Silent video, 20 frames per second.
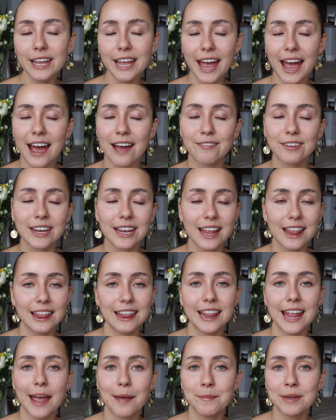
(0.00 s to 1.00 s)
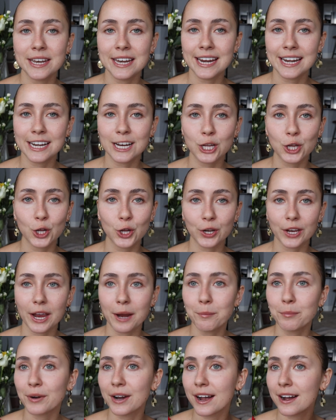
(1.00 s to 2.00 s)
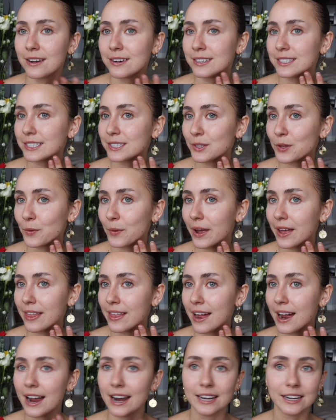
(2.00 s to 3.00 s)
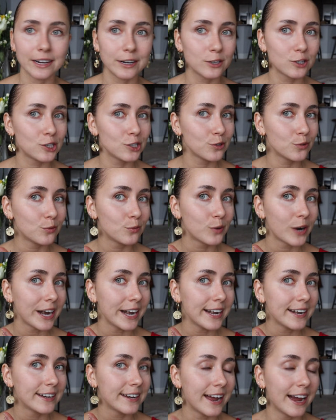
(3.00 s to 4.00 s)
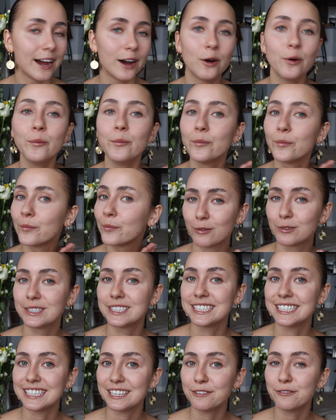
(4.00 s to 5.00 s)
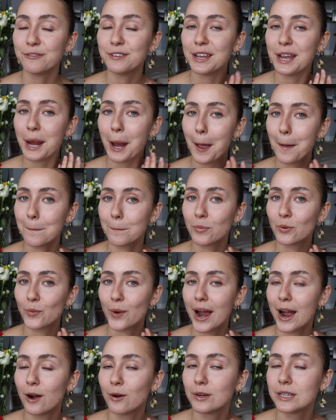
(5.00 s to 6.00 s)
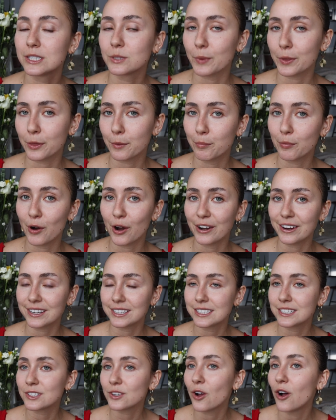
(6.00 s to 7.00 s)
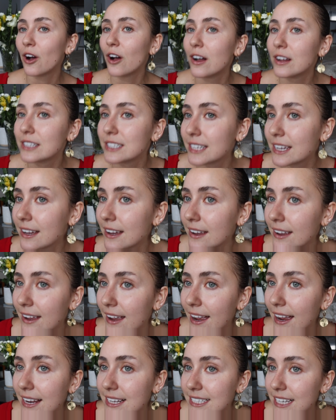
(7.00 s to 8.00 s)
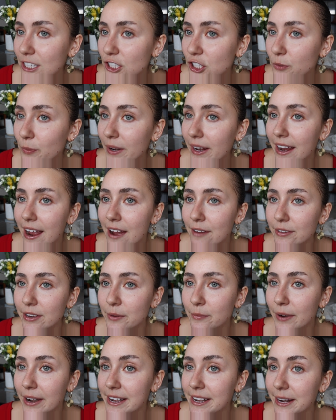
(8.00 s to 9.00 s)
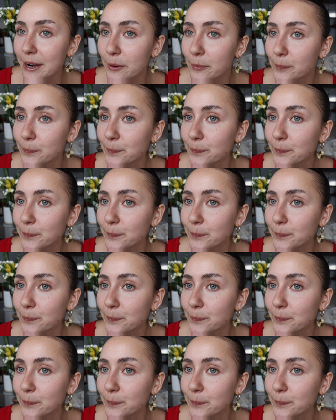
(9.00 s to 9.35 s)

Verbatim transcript: having laminated looking brows the way that I do right now. Diffy Brow is what the product is called. It's actually what I have in right now.